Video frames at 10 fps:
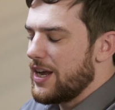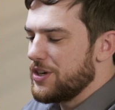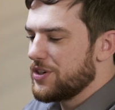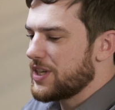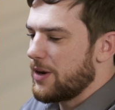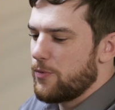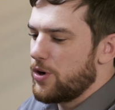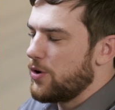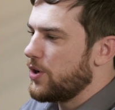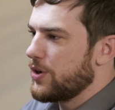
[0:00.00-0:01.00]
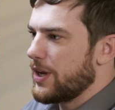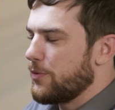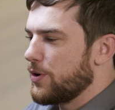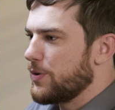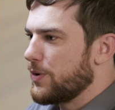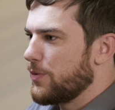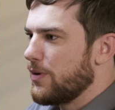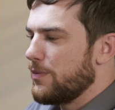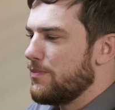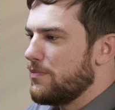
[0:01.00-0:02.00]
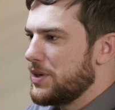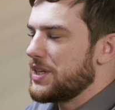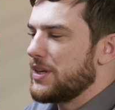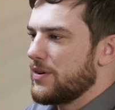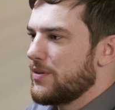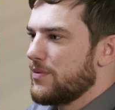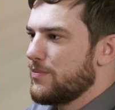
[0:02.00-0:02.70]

And you're saying, whoa, okay, we're missing